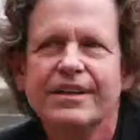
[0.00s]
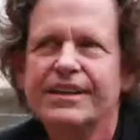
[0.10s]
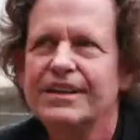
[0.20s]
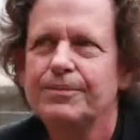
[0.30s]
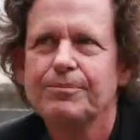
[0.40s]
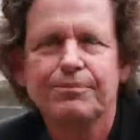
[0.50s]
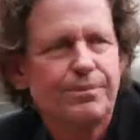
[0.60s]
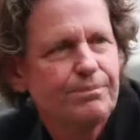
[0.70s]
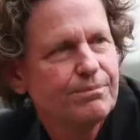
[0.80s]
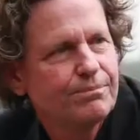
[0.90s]
and then
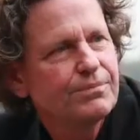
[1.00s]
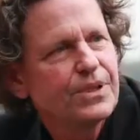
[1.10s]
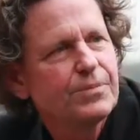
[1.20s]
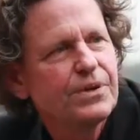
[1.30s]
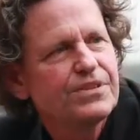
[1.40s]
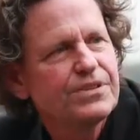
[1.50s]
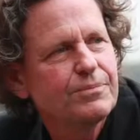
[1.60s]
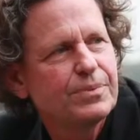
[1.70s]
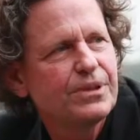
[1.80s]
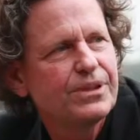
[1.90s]
components of
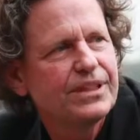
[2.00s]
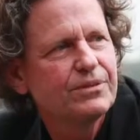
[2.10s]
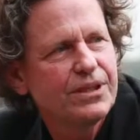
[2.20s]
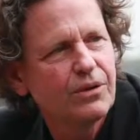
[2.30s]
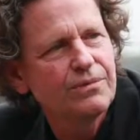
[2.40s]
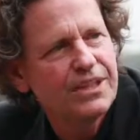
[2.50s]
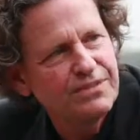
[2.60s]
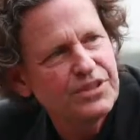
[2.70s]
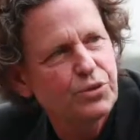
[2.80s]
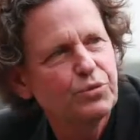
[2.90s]
the building,
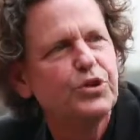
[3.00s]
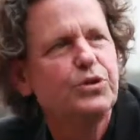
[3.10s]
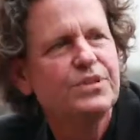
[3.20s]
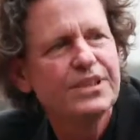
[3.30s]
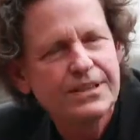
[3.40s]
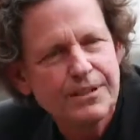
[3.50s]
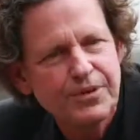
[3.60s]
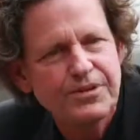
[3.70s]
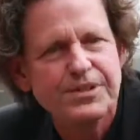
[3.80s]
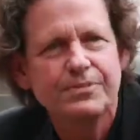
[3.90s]
individual rooms and then
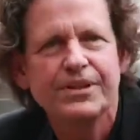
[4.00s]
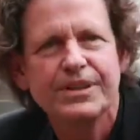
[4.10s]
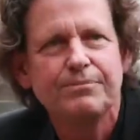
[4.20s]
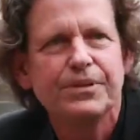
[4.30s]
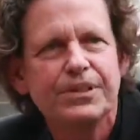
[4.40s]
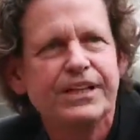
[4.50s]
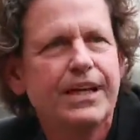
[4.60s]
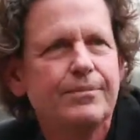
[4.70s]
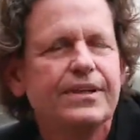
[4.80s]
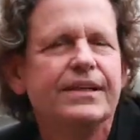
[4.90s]
components of the building, and build it
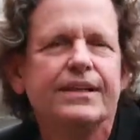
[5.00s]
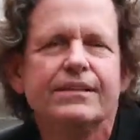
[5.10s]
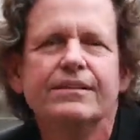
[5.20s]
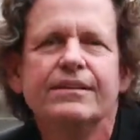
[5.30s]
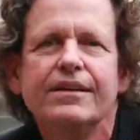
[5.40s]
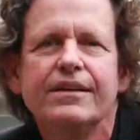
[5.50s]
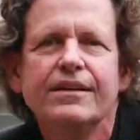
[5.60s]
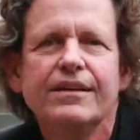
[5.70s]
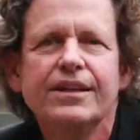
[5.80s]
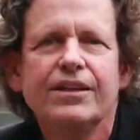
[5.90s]
up. And then
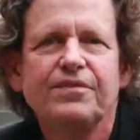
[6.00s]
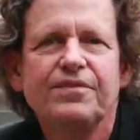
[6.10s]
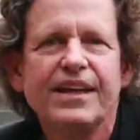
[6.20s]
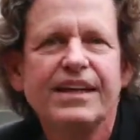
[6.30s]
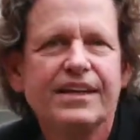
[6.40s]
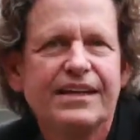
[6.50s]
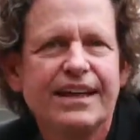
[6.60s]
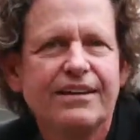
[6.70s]
finally,